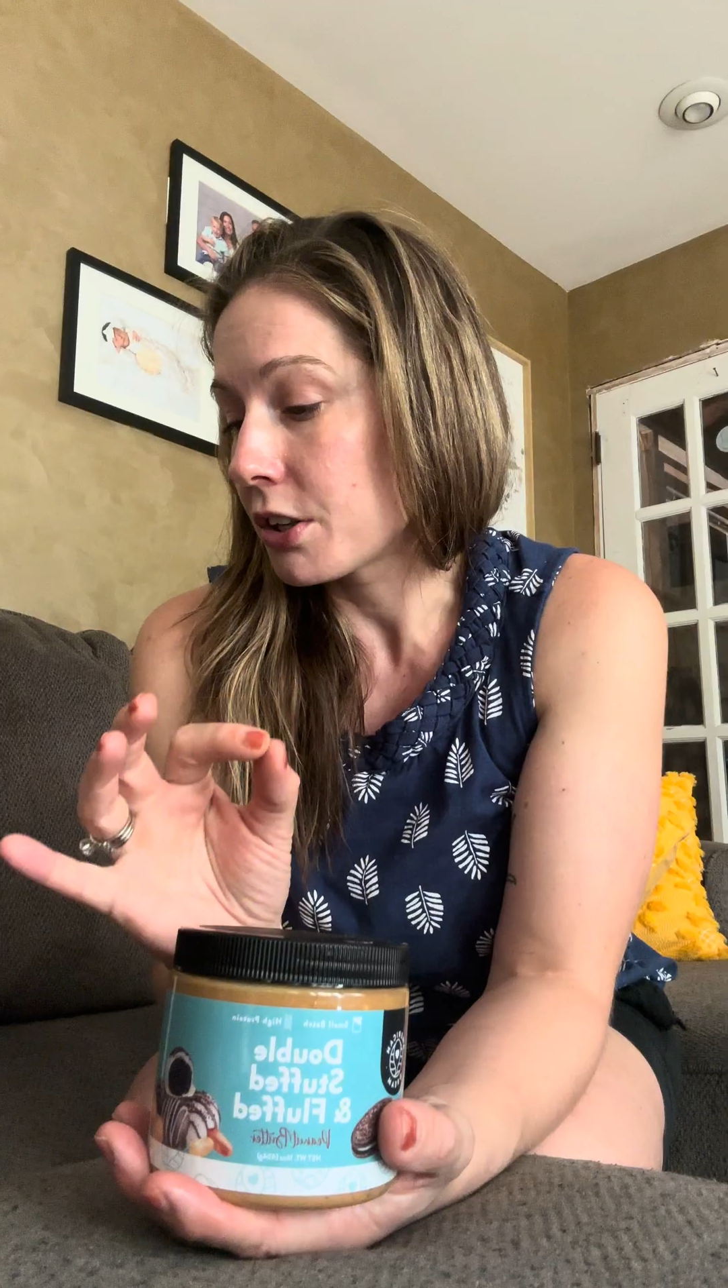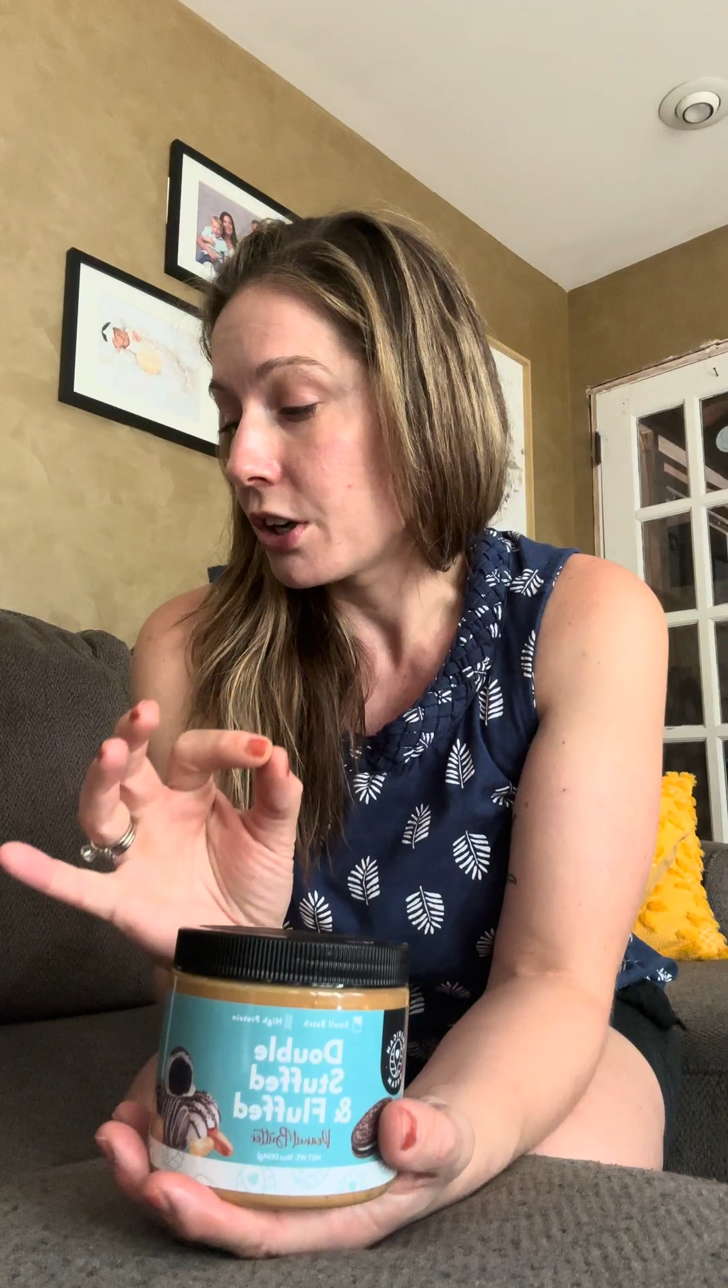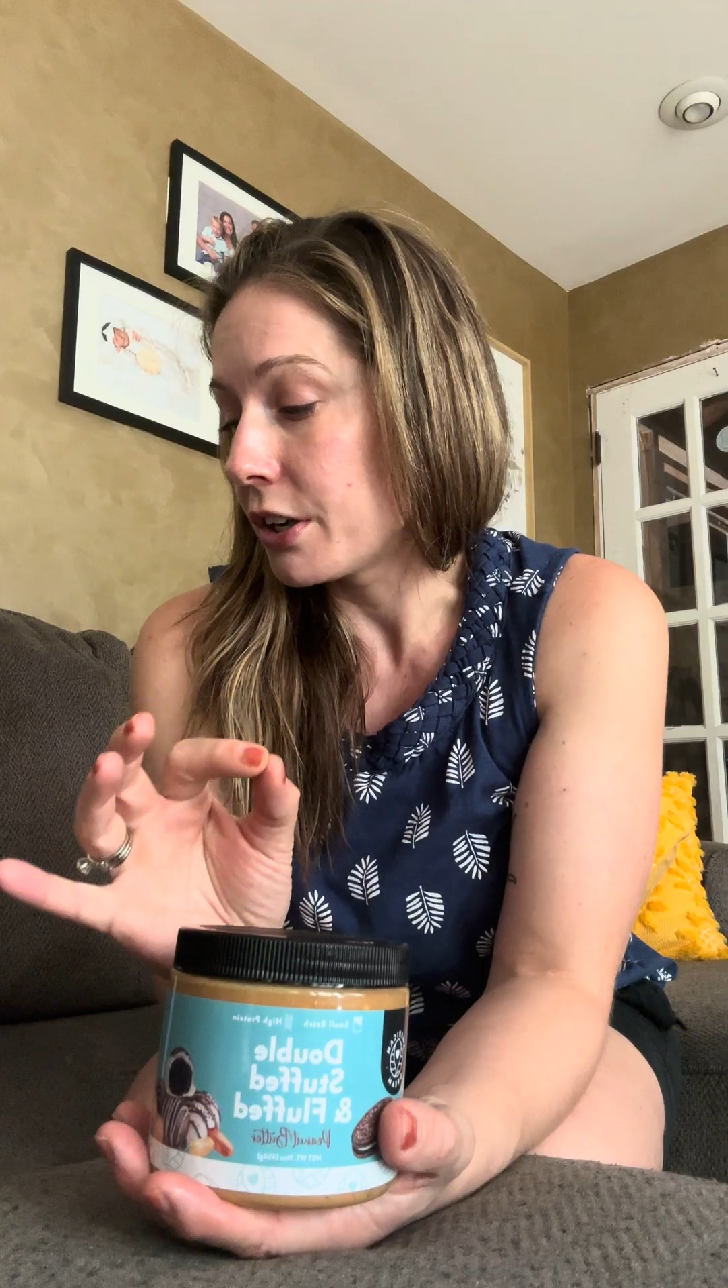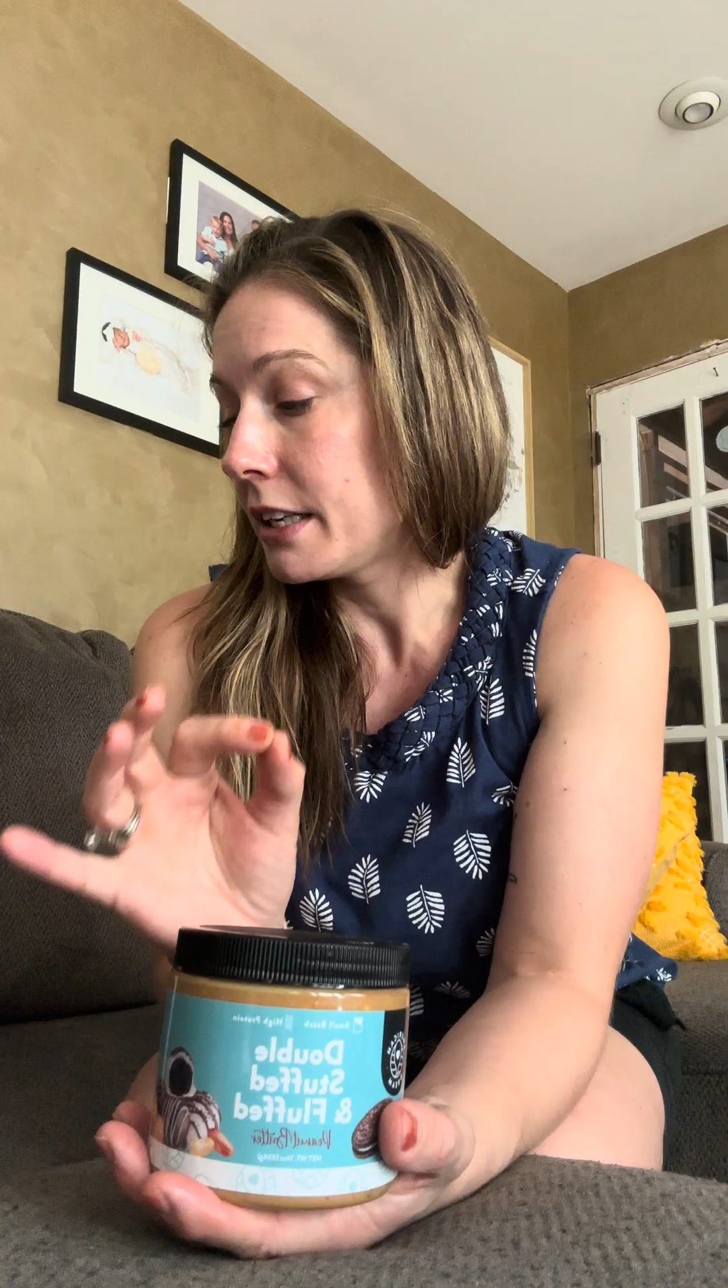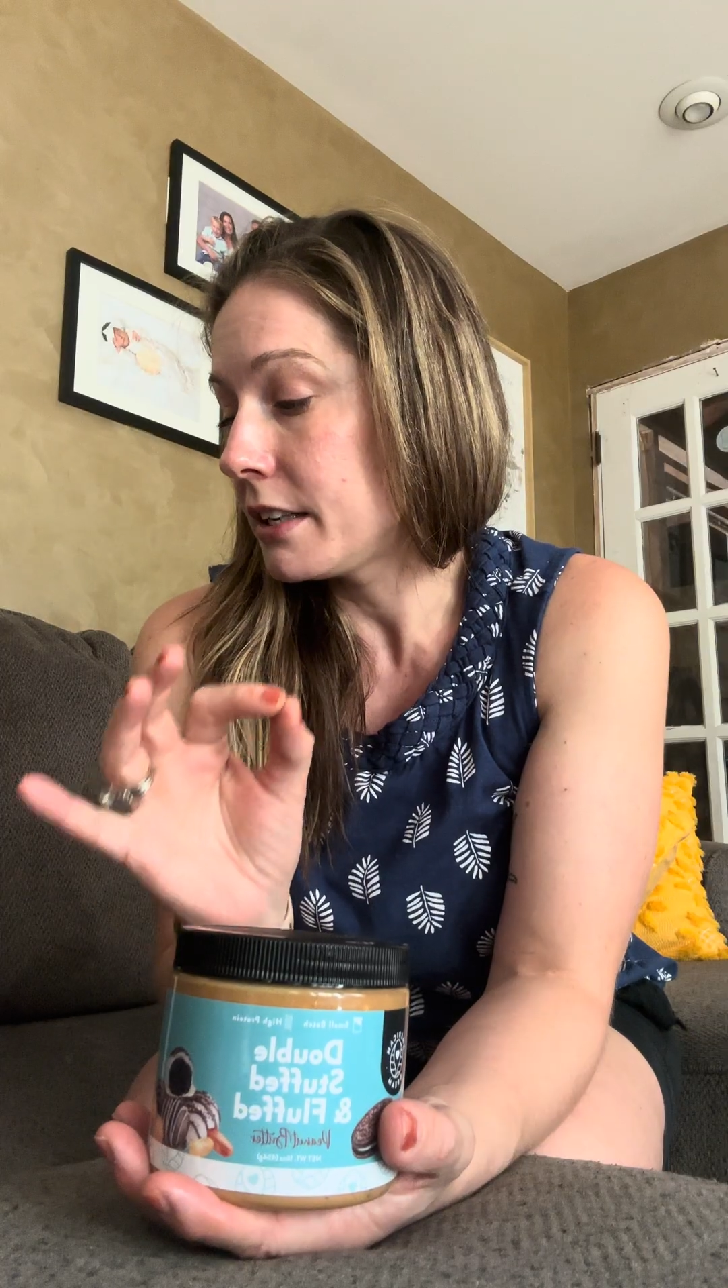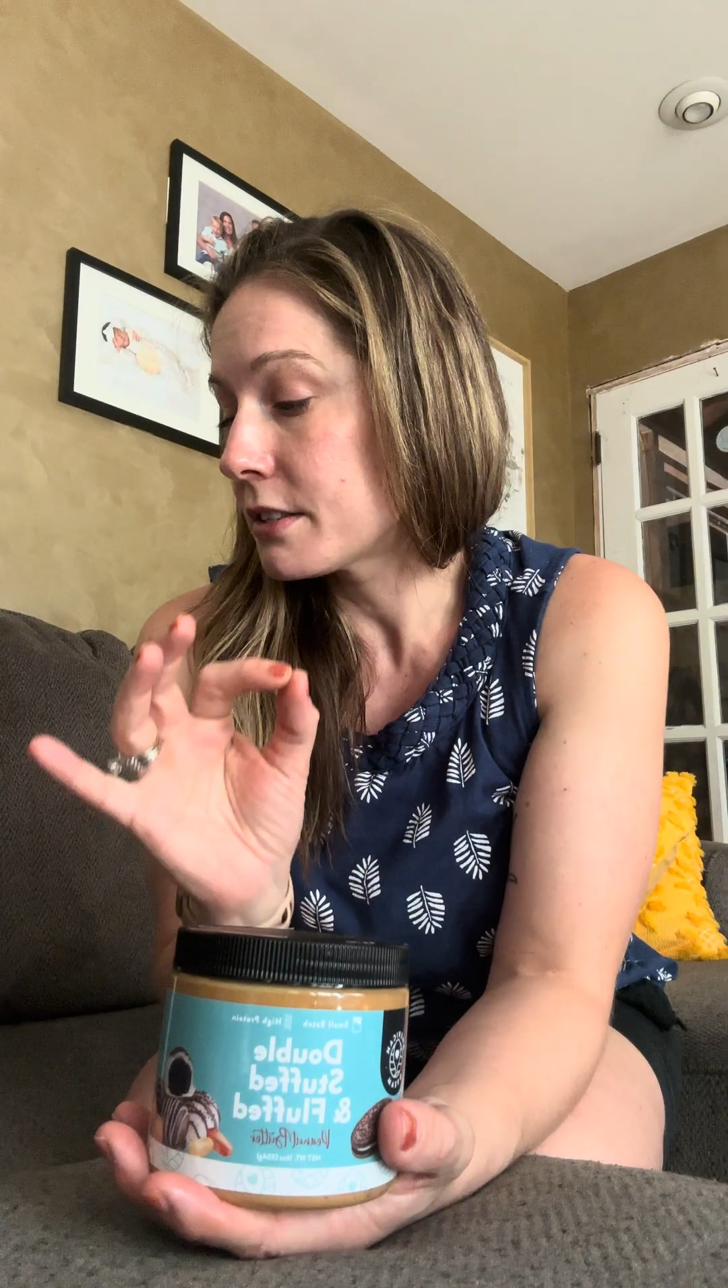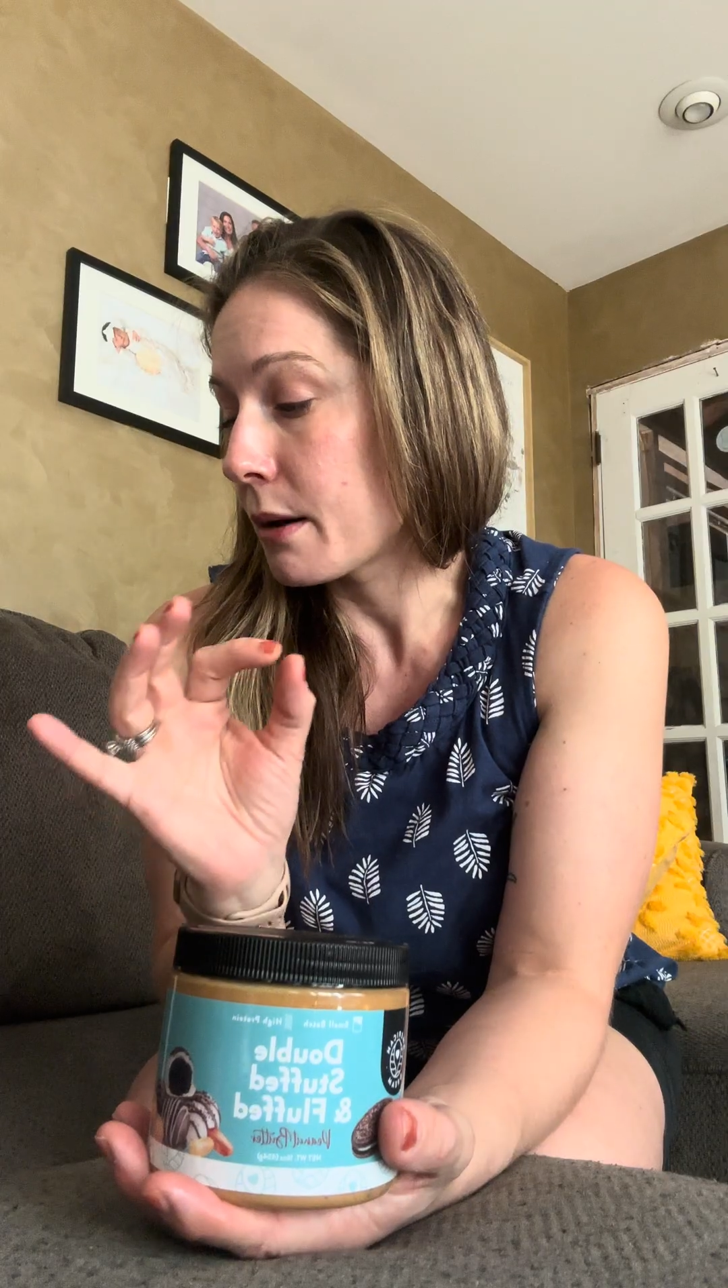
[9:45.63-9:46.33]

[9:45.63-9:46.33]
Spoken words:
cookies,